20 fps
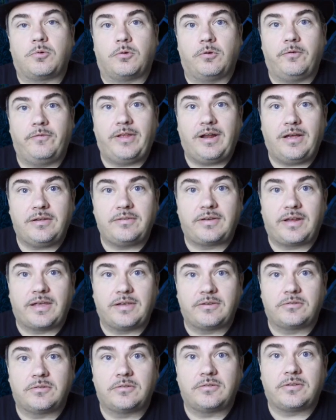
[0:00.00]
Pyruvate
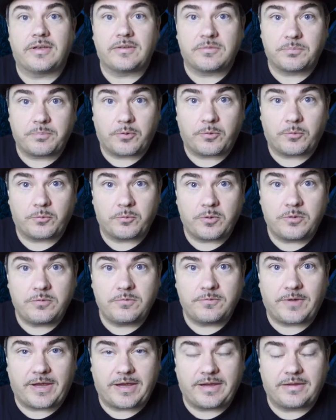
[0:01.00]
oxidation takes
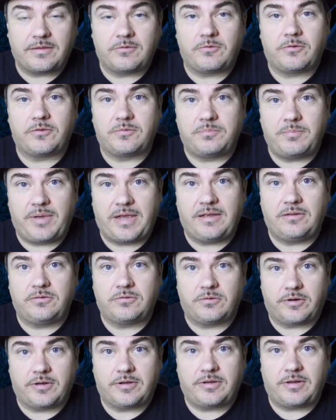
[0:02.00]
pyruvate that was made
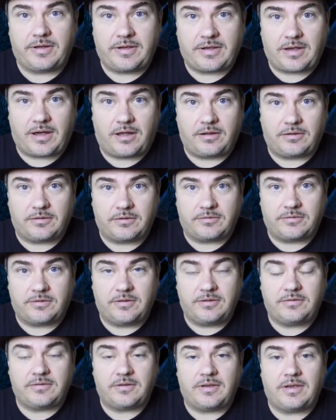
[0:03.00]
during
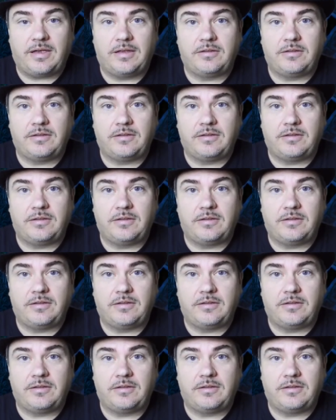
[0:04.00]
glycolysis